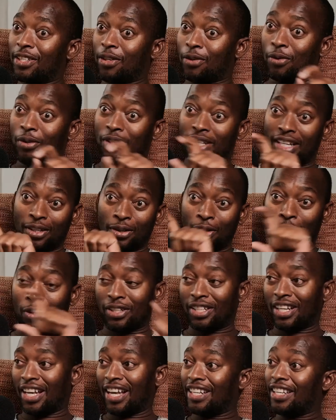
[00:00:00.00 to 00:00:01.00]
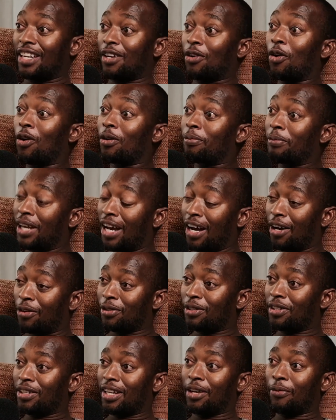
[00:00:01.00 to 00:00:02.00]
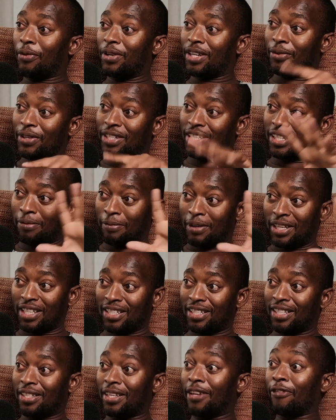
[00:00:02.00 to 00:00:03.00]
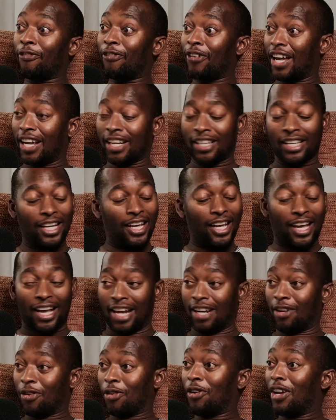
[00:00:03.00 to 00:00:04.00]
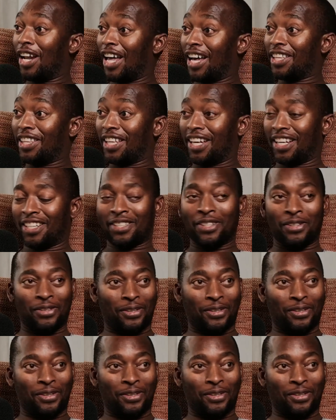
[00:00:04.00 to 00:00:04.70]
wrote a doctor, and they called me out when there was an emergency in flight, and I don't like that. So,